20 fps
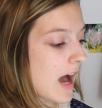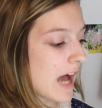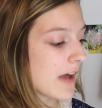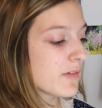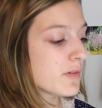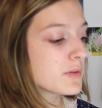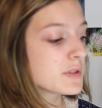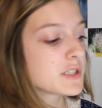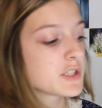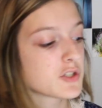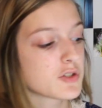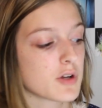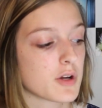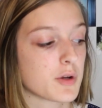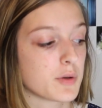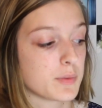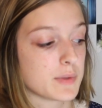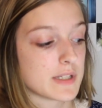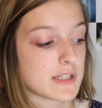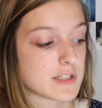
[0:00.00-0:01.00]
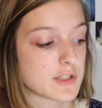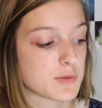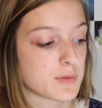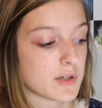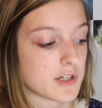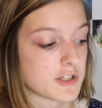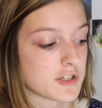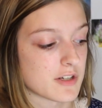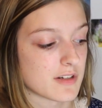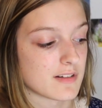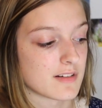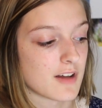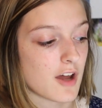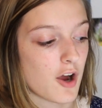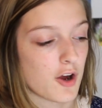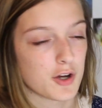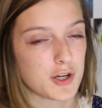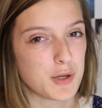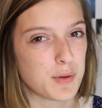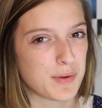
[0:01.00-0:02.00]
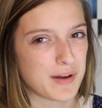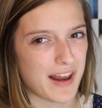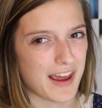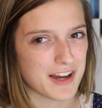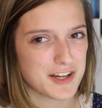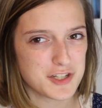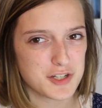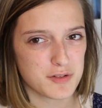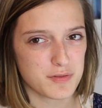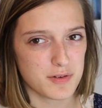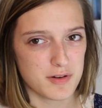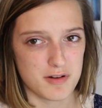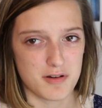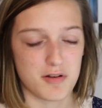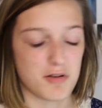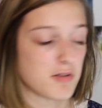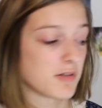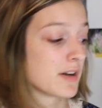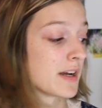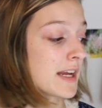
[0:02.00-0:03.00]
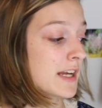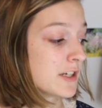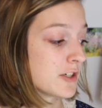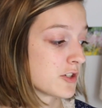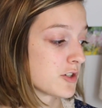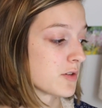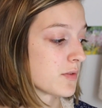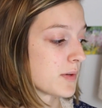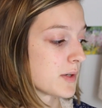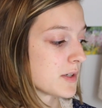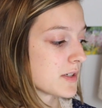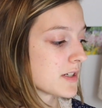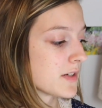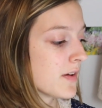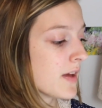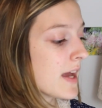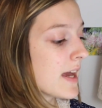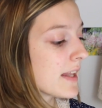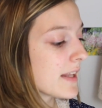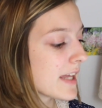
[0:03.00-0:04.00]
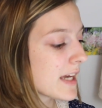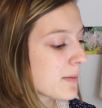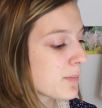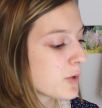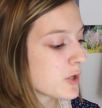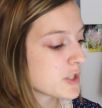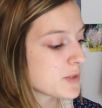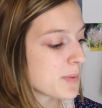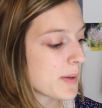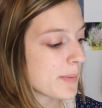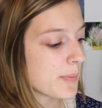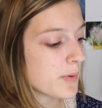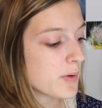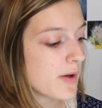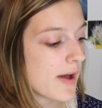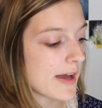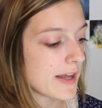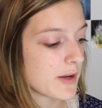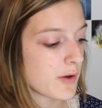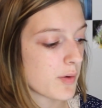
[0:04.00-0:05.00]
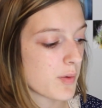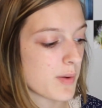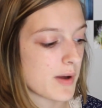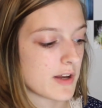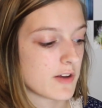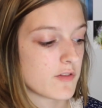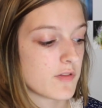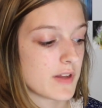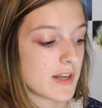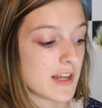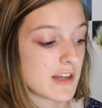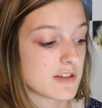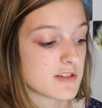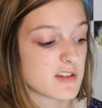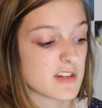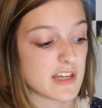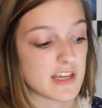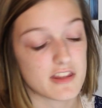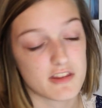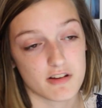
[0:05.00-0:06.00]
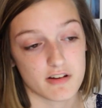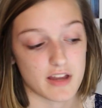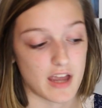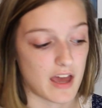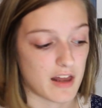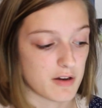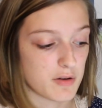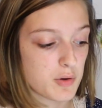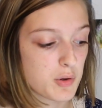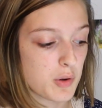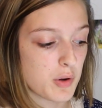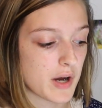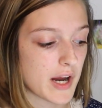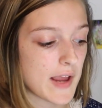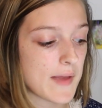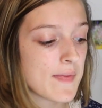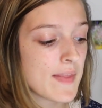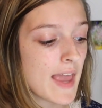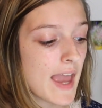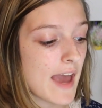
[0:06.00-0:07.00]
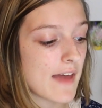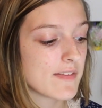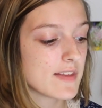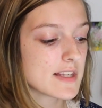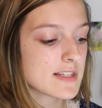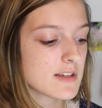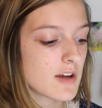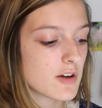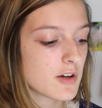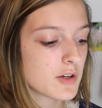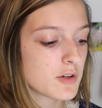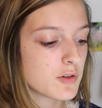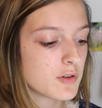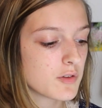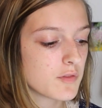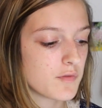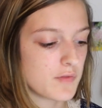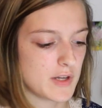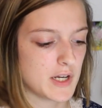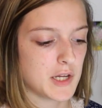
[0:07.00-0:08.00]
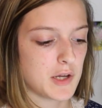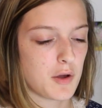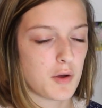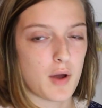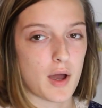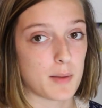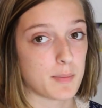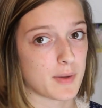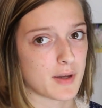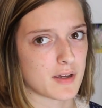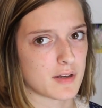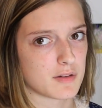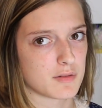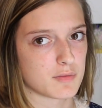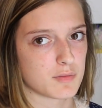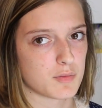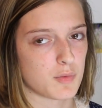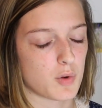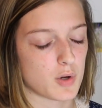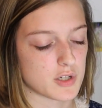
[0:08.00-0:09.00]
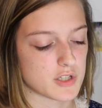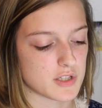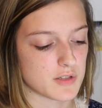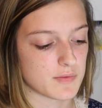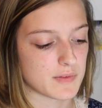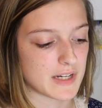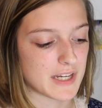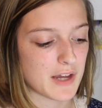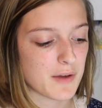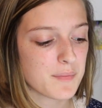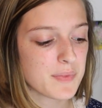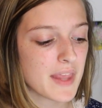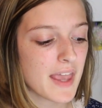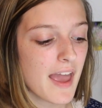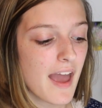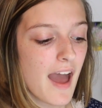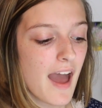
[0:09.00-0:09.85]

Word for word: I've always struggled with this question. Are you an extrovert or an introvert? Like most people, I don't quite fit into either category. In this article and video, I'm not going to watch the video,